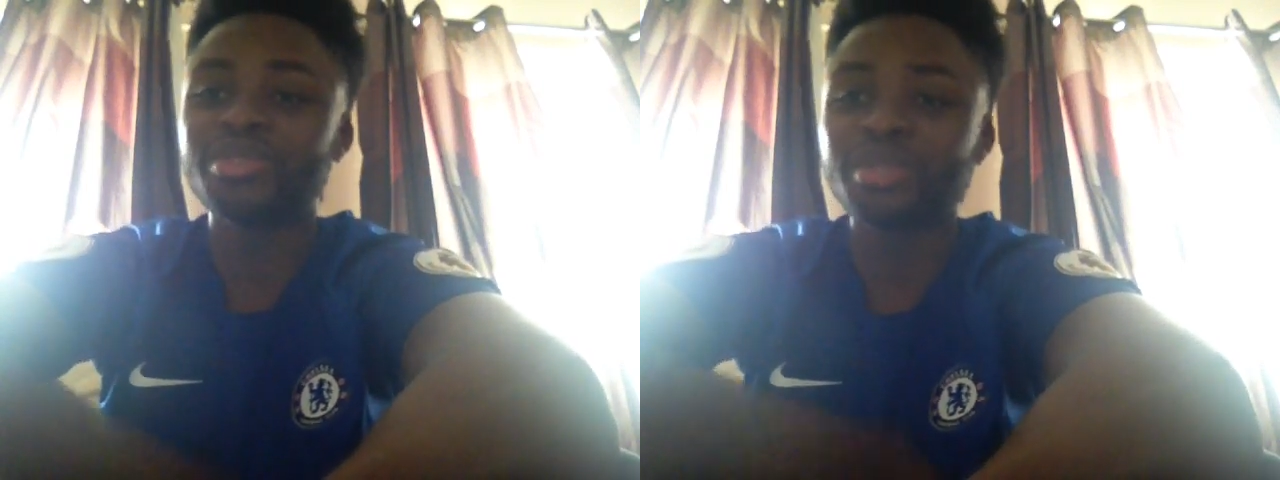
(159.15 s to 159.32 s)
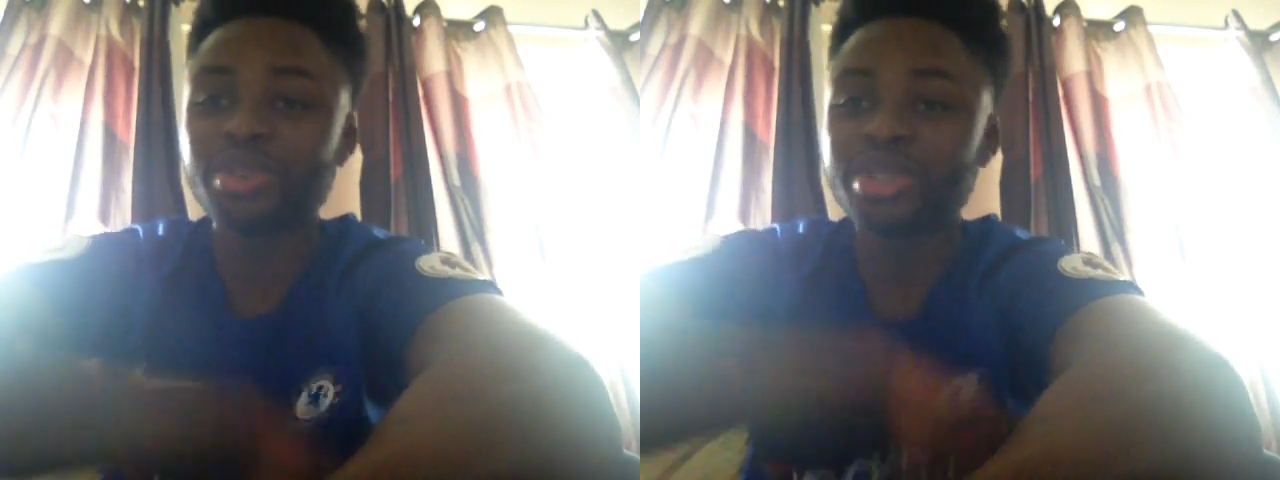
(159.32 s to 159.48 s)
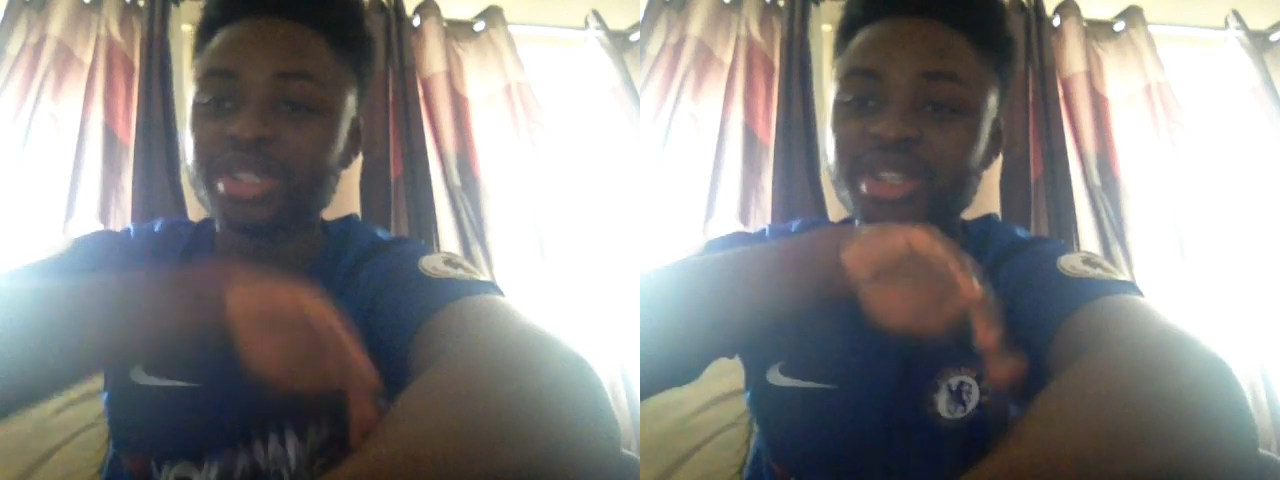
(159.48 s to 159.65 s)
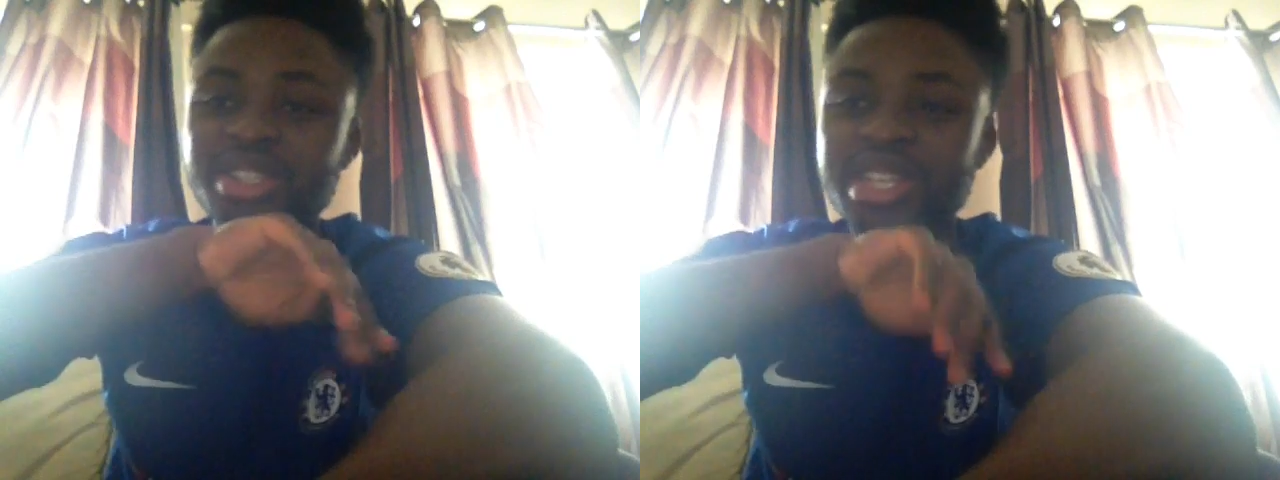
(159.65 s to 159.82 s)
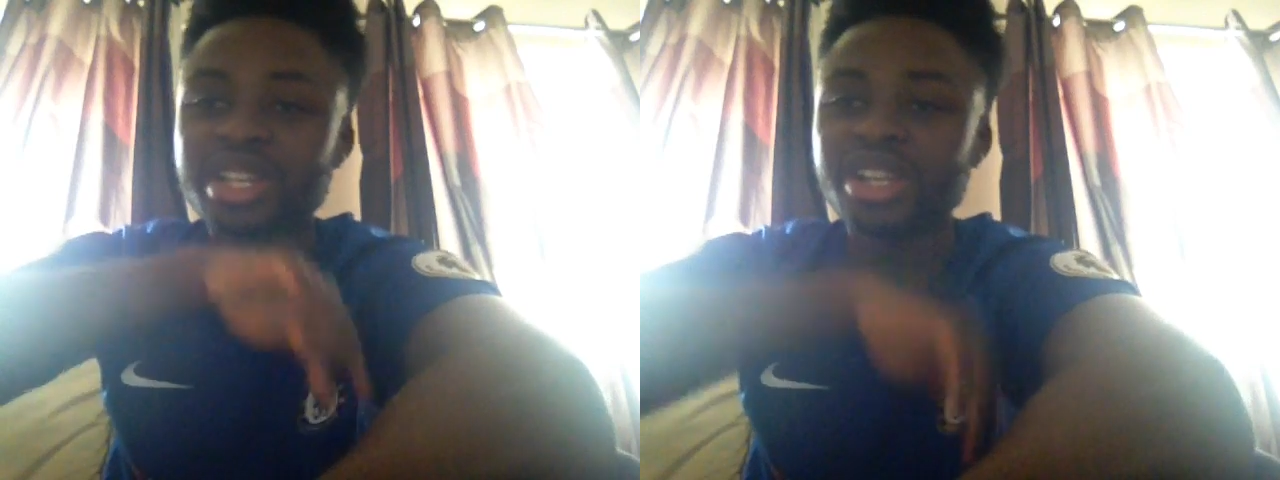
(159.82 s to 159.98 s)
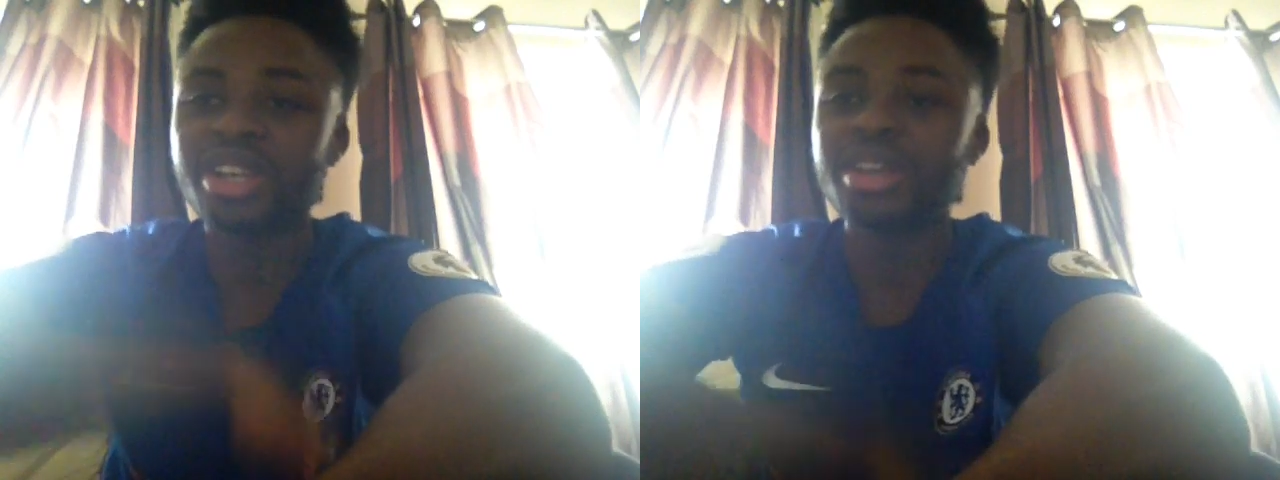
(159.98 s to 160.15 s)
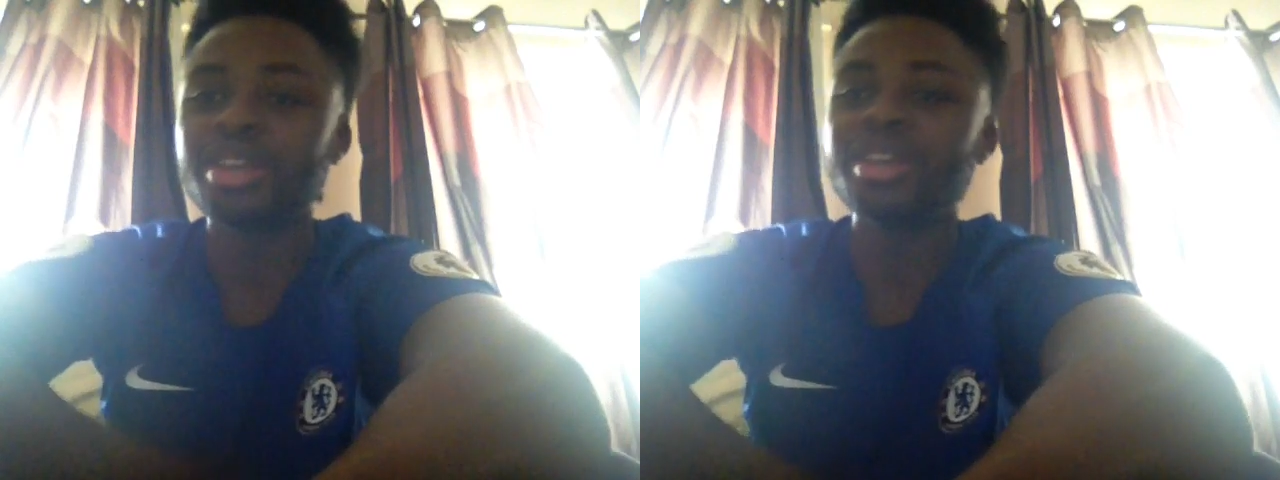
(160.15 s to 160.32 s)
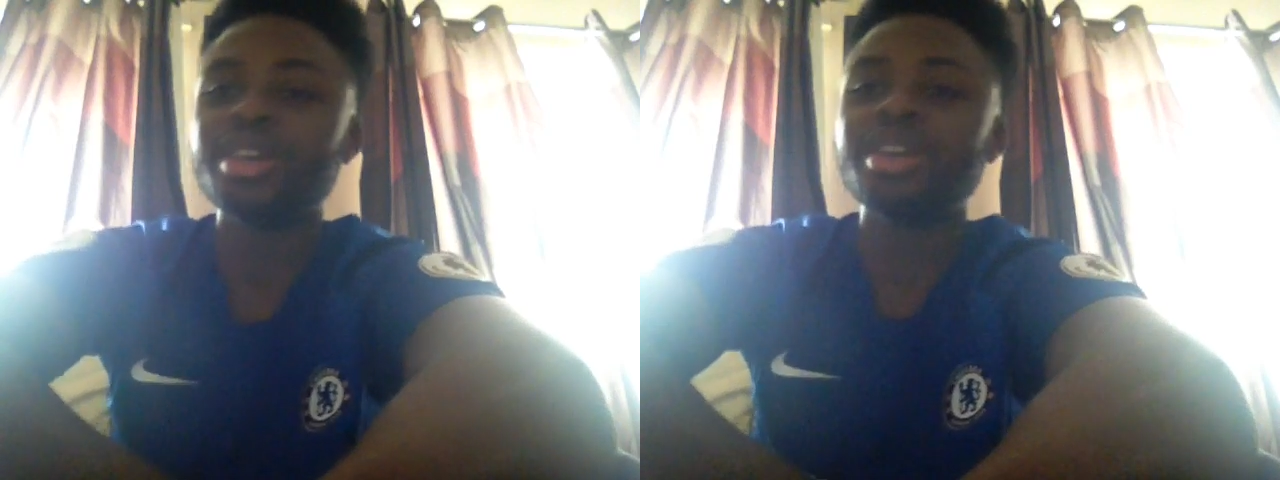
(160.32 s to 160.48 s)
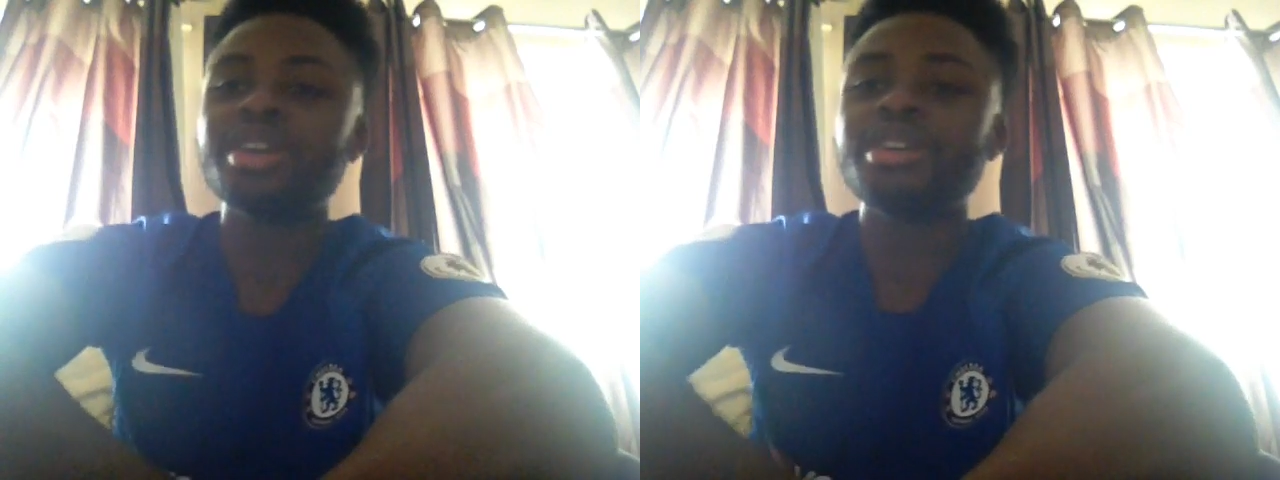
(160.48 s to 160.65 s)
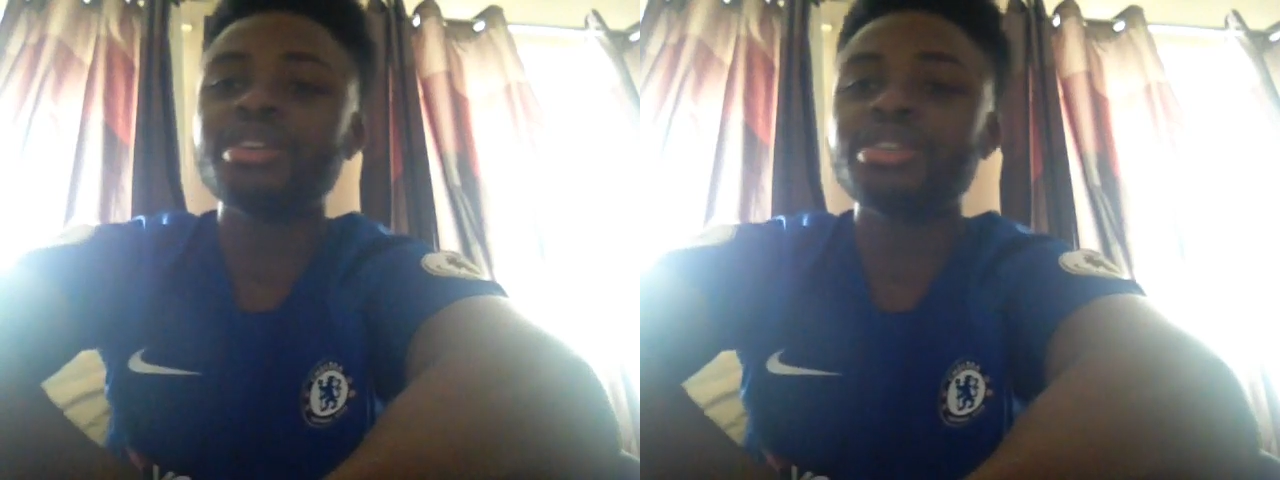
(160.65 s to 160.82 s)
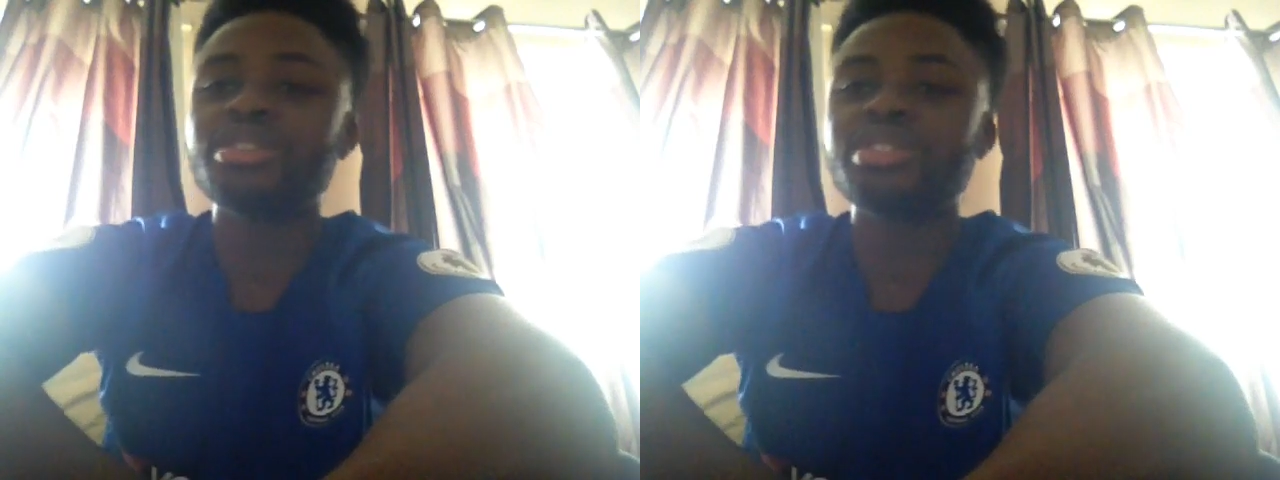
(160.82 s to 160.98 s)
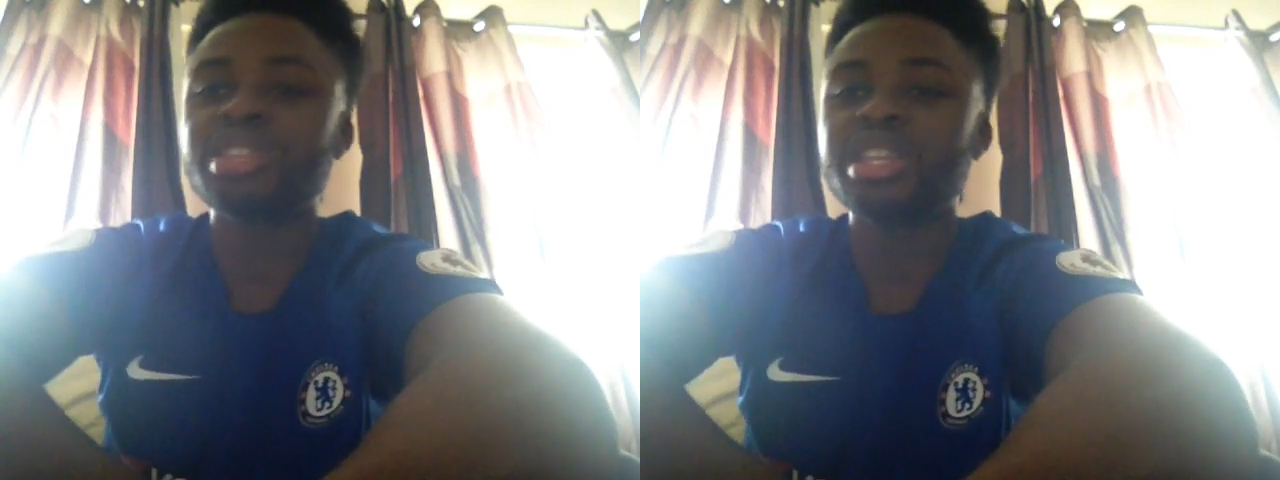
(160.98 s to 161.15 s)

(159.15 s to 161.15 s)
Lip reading: 4-star skiller, you